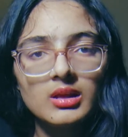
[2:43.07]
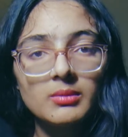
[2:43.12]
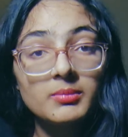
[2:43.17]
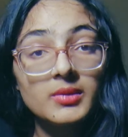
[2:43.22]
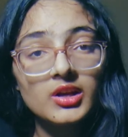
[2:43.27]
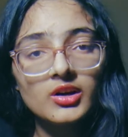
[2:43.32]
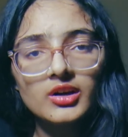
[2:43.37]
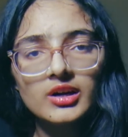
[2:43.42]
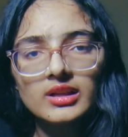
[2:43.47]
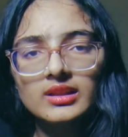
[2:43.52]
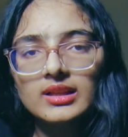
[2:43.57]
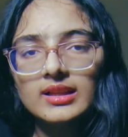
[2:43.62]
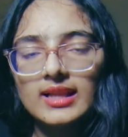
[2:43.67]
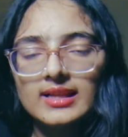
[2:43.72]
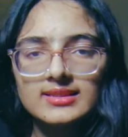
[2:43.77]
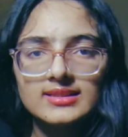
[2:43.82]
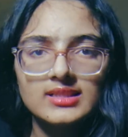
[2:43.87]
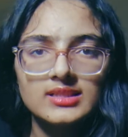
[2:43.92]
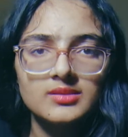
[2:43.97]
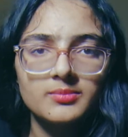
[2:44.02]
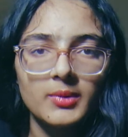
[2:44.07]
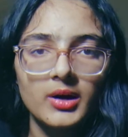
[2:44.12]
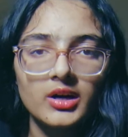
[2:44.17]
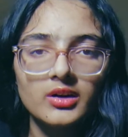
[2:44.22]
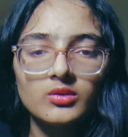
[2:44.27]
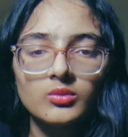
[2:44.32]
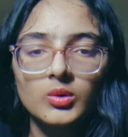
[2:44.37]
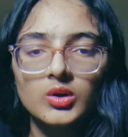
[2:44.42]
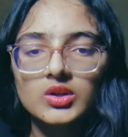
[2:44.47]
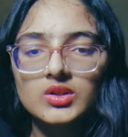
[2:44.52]
the mirror and the lenses
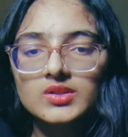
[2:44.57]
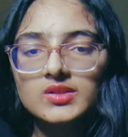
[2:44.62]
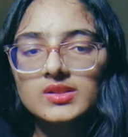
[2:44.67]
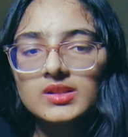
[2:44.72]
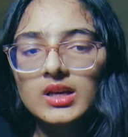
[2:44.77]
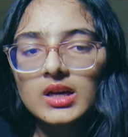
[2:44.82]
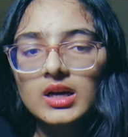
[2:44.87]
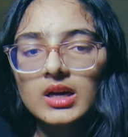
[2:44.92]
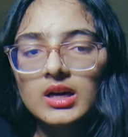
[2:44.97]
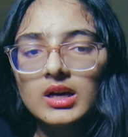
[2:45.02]
part, was